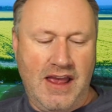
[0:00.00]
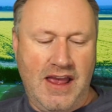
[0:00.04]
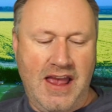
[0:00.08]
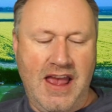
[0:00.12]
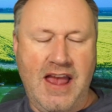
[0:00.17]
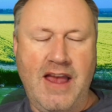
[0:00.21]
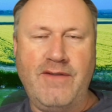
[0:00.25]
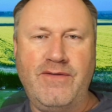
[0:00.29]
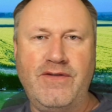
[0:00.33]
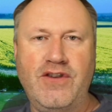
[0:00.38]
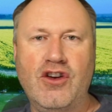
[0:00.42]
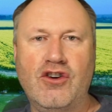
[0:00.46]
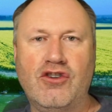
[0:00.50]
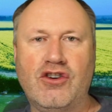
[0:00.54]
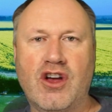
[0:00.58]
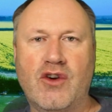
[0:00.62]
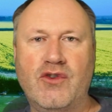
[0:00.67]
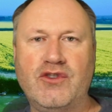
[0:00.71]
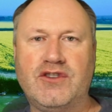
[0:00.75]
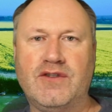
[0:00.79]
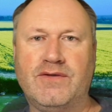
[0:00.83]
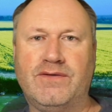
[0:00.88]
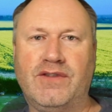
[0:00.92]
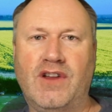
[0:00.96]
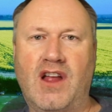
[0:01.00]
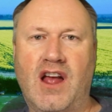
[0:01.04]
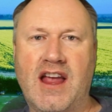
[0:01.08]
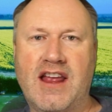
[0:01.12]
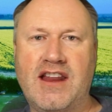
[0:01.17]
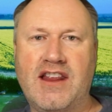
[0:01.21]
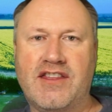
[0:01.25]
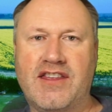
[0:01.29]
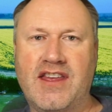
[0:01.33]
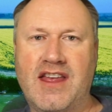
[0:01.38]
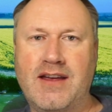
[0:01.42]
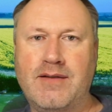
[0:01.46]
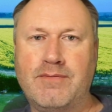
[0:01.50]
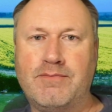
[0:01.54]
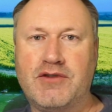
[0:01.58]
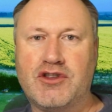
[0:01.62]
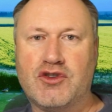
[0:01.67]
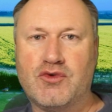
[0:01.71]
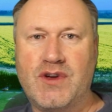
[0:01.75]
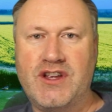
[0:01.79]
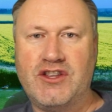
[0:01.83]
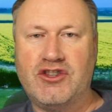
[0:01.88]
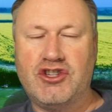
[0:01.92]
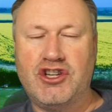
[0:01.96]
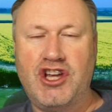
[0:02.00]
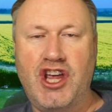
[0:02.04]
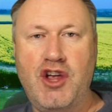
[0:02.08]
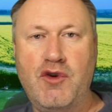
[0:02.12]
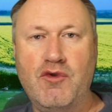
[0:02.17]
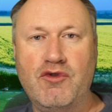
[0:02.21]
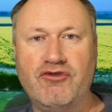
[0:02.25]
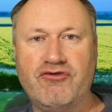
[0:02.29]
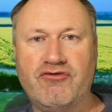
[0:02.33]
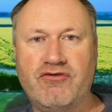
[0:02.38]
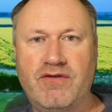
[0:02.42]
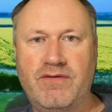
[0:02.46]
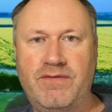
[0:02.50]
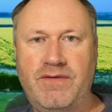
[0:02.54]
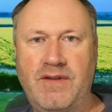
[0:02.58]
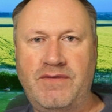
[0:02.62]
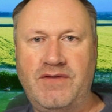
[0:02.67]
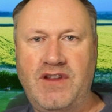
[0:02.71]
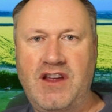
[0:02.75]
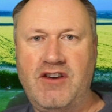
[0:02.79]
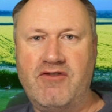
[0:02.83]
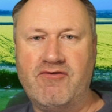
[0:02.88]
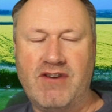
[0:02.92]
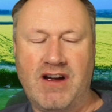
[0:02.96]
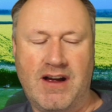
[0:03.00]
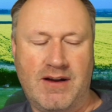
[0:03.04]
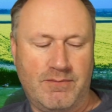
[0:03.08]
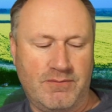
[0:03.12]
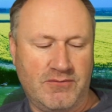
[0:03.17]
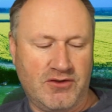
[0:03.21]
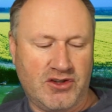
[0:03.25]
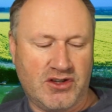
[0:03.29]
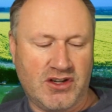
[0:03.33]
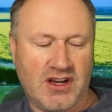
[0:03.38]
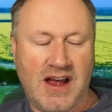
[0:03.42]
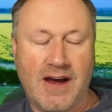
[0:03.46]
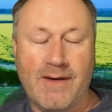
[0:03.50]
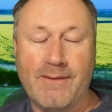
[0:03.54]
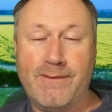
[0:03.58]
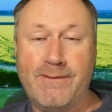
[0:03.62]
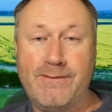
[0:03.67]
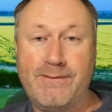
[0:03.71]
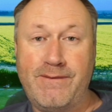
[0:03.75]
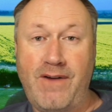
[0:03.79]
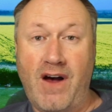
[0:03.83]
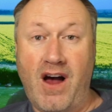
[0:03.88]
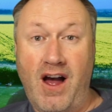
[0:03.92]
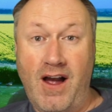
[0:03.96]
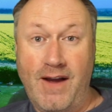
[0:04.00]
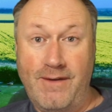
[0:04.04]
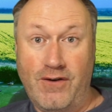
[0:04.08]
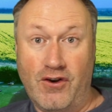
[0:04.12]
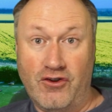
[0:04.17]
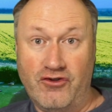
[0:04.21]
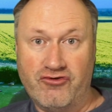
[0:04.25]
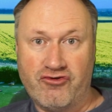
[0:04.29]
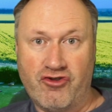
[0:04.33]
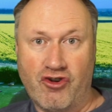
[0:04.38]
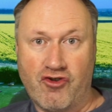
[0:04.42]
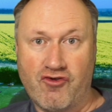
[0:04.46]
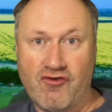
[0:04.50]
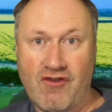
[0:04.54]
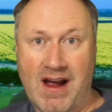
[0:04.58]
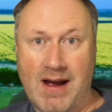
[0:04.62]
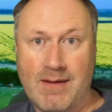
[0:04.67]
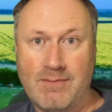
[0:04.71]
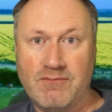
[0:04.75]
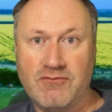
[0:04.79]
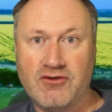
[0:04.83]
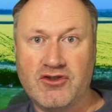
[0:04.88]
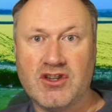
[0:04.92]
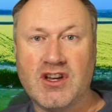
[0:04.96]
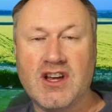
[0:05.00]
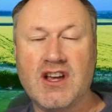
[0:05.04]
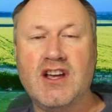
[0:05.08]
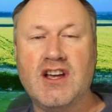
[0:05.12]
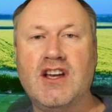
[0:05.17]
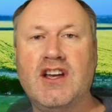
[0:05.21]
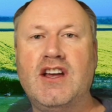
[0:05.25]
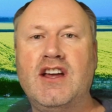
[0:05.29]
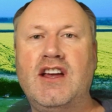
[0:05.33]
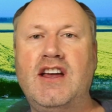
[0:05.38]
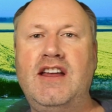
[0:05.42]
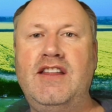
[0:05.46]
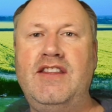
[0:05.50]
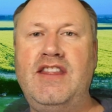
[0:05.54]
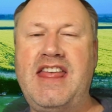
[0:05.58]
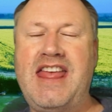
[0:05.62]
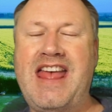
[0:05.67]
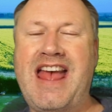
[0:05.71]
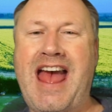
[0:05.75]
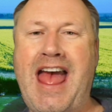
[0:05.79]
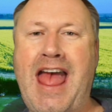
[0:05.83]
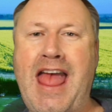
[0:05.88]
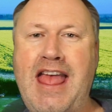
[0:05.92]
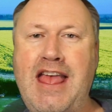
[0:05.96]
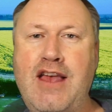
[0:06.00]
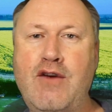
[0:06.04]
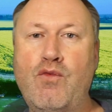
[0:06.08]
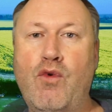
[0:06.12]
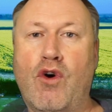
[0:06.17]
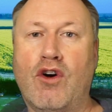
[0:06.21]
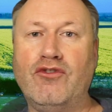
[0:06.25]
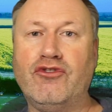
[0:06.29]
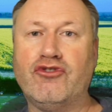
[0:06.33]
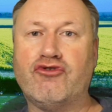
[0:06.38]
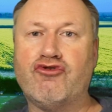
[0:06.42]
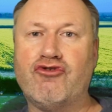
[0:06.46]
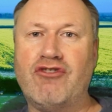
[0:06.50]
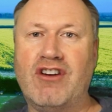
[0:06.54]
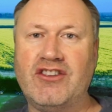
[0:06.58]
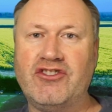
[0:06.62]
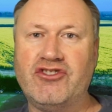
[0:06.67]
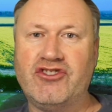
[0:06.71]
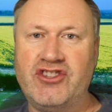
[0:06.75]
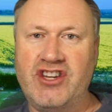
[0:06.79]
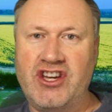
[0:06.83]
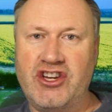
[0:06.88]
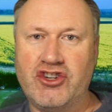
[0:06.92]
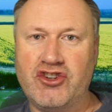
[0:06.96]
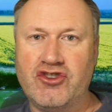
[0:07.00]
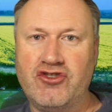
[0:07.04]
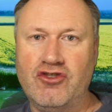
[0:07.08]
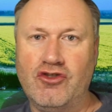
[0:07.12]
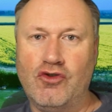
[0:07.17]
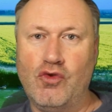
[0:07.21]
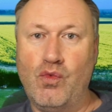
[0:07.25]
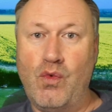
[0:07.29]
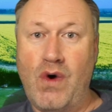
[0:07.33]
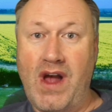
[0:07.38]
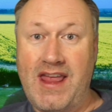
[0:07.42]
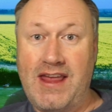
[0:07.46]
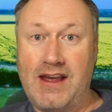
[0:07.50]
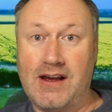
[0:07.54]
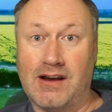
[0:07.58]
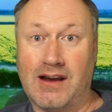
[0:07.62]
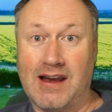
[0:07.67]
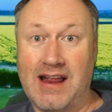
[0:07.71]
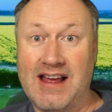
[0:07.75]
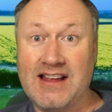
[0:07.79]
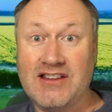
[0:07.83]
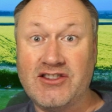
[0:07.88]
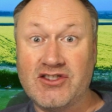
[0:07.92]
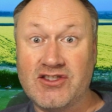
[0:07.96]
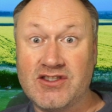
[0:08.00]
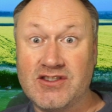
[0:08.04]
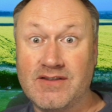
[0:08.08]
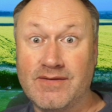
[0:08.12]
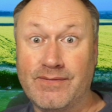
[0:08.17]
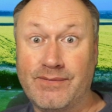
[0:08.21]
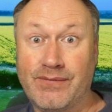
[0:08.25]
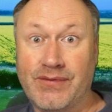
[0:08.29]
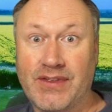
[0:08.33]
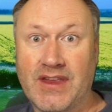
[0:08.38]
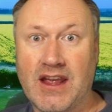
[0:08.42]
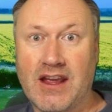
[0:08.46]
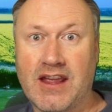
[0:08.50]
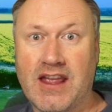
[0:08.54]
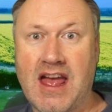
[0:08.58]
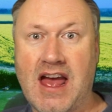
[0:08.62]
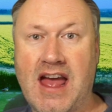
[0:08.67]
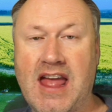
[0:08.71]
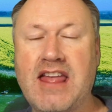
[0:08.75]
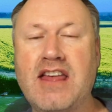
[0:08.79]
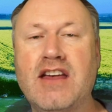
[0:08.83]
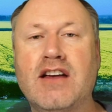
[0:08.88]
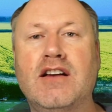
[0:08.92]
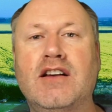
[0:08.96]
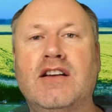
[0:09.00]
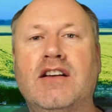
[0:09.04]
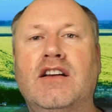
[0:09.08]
If you're going to fly anything between 250 grams and 500 grams in the A1 transitional weight class, okay,